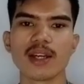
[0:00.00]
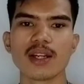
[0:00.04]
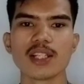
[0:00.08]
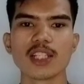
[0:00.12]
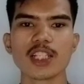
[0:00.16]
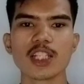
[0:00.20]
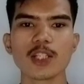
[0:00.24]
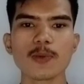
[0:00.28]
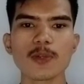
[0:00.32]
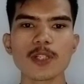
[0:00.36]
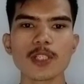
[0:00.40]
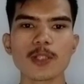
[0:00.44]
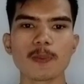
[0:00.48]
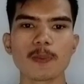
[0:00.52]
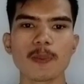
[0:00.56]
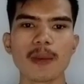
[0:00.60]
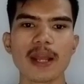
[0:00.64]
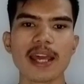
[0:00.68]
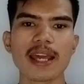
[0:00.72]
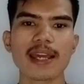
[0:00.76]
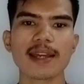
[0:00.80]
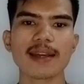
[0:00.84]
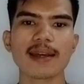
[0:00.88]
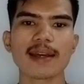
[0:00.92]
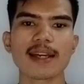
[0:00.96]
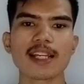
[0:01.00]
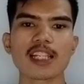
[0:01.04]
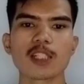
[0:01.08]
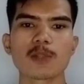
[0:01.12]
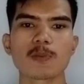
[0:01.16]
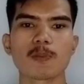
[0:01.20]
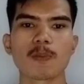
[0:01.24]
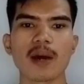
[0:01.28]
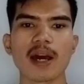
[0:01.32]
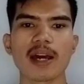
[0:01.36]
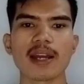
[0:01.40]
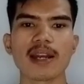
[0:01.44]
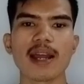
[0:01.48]
She was playing
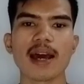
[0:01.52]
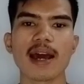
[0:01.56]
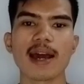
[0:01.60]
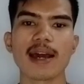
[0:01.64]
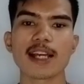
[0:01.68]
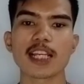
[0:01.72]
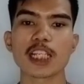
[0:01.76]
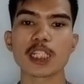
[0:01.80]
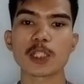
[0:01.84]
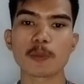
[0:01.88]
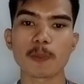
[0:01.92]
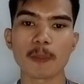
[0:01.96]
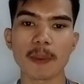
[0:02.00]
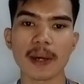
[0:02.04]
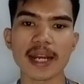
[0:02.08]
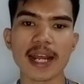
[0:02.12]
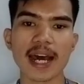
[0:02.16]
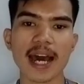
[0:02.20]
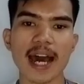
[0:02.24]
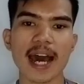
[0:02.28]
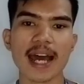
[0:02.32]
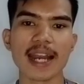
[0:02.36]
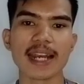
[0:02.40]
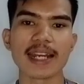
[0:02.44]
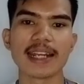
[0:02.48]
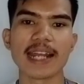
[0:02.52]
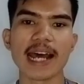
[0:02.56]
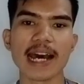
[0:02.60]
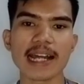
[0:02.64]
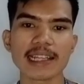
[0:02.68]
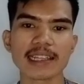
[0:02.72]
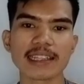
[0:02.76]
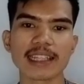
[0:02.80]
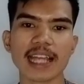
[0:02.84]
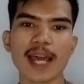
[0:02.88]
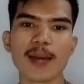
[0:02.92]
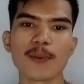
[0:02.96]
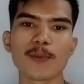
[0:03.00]
espadahan
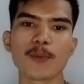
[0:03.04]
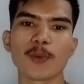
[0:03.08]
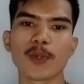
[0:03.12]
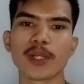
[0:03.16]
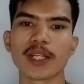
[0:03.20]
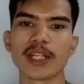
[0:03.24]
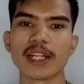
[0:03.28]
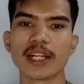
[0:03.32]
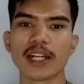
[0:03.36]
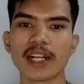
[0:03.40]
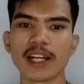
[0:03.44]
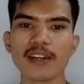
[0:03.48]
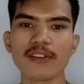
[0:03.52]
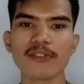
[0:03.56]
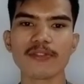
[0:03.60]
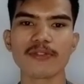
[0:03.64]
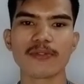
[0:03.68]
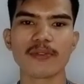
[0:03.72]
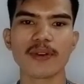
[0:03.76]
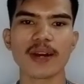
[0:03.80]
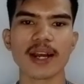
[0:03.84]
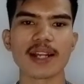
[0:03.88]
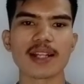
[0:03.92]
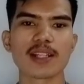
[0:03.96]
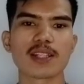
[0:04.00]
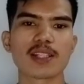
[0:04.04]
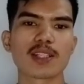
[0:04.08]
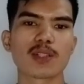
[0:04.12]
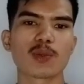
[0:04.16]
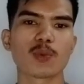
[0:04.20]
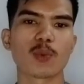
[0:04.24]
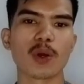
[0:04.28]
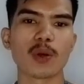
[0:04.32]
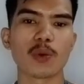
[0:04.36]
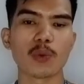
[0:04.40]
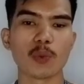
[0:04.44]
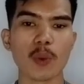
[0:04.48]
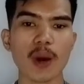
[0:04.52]
that time with her friends
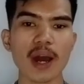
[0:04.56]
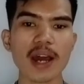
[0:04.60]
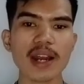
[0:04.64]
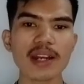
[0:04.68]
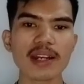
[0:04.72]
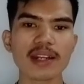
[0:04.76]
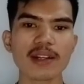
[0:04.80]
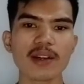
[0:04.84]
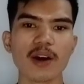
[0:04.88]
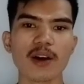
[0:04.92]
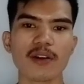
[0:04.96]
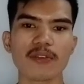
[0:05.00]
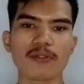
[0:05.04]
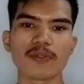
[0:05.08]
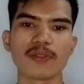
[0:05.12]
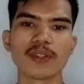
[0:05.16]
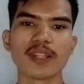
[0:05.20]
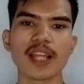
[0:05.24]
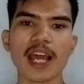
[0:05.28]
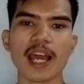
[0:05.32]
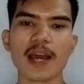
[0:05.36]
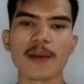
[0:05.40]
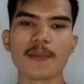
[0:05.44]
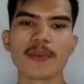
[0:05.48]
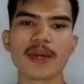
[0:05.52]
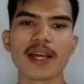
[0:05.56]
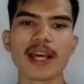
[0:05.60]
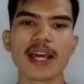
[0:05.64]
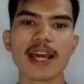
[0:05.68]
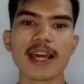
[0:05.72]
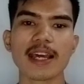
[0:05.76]
when one of them